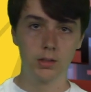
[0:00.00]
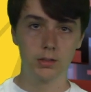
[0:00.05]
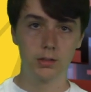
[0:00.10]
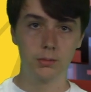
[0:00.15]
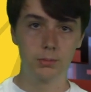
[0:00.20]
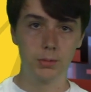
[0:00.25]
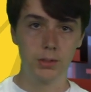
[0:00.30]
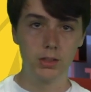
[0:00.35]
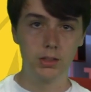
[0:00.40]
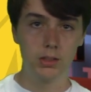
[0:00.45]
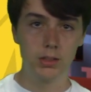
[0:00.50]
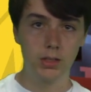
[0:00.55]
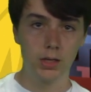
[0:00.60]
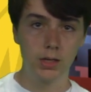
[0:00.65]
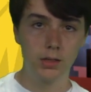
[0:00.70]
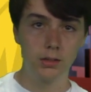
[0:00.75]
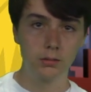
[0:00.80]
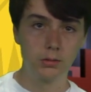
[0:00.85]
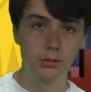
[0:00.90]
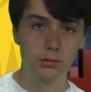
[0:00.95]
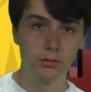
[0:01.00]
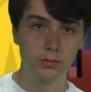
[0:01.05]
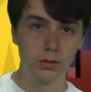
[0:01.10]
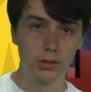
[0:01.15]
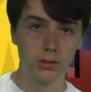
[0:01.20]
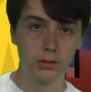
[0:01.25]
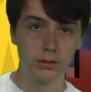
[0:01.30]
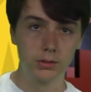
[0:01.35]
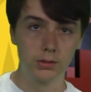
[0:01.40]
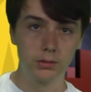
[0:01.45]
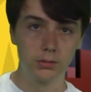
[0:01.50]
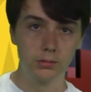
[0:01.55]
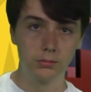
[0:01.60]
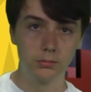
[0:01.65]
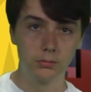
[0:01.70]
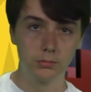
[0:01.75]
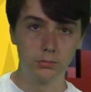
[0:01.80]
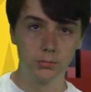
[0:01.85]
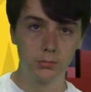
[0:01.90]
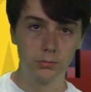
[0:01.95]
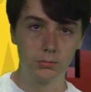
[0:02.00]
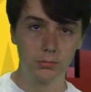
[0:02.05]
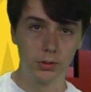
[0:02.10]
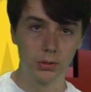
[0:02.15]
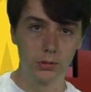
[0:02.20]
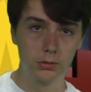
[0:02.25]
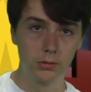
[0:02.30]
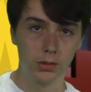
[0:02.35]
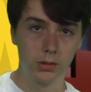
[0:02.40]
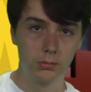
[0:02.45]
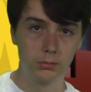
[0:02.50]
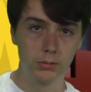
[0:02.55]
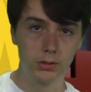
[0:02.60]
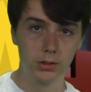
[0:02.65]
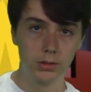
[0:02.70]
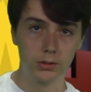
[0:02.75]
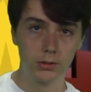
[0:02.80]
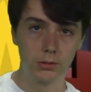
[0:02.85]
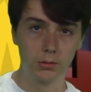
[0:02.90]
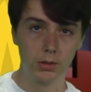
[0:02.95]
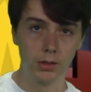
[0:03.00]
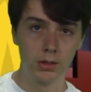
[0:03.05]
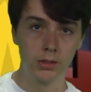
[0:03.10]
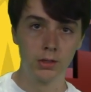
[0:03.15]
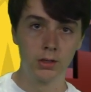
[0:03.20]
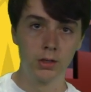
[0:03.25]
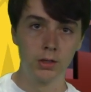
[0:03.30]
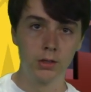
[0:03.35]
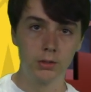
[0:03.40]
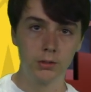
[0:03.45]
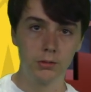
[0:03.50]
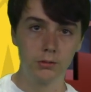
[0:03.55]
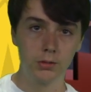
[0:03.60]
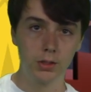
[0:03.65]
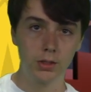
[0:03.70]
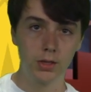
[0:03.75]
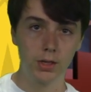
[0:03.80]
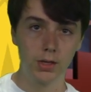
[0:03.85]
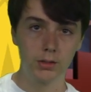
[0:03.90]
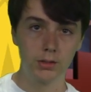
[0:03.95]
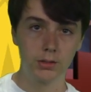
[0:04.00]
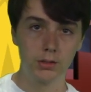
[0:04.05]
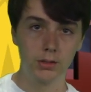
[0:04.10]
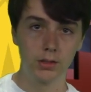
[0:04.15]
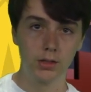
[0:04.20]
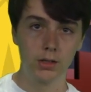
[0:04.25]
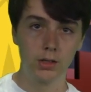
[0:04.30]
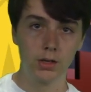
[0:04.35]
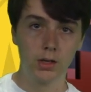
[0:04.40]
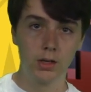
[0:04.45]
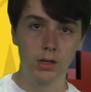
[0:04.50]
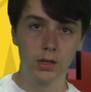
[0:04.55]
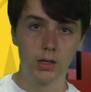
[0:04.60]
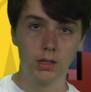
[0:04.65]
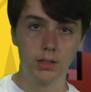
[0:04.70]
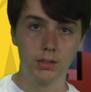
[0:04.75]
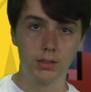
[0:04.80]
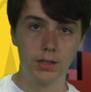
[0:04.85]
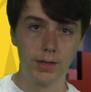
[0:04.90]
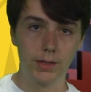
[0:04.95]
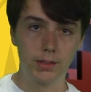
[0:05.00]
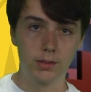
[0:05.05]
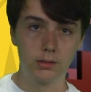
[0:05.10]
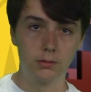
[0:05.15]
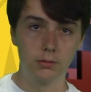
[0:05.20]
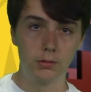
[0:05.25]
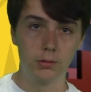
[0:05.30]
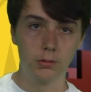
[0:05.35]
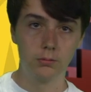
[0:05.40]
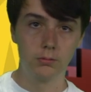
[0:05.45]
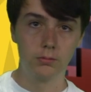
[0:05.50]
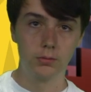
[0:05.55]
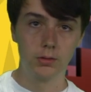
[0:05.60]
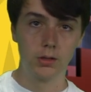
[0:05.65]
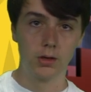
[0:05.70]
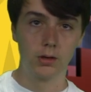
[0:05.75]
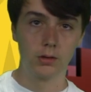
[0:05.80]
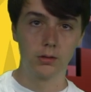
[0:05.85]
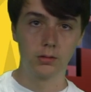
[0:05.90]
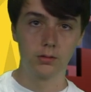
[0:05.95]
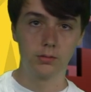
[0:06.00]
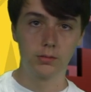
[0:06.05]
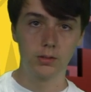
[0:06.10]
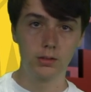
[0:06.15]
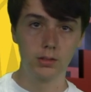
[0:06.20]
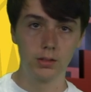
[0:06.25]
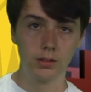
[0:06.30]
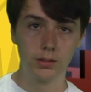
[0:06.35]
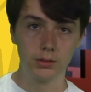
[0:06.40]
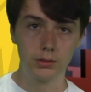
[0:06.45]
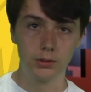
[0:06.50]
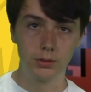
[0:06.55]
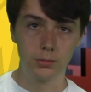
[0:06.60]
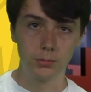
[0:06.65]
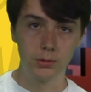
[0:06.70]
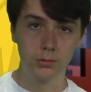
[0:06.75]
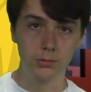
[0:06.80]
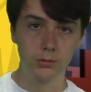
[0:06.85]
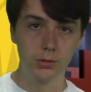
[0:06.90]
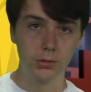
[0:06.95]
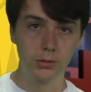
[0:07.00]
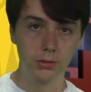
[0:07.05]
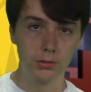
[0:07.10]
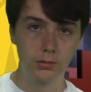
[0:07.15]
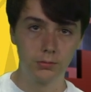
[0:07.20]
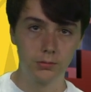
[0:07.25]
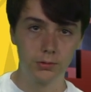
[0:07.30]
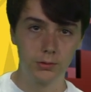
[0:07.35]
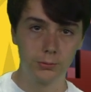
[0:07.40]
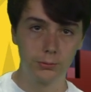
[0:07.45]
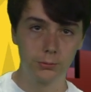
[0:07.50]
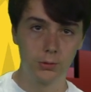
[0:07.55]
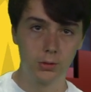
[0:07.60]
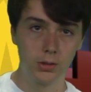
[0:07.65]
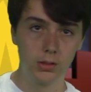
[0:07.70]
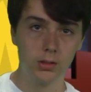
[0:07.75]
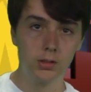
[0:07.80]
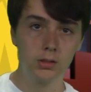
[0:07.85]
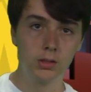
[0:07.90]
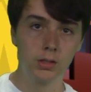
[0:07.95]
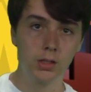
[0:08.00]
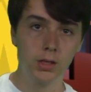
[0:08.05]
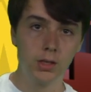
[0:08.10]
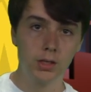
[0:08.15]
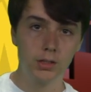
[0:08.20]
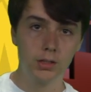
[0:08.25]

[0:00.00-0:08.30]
The PTA Reflection program is underway. You can enter in dance, film, photography, literature, music, or the visual arts.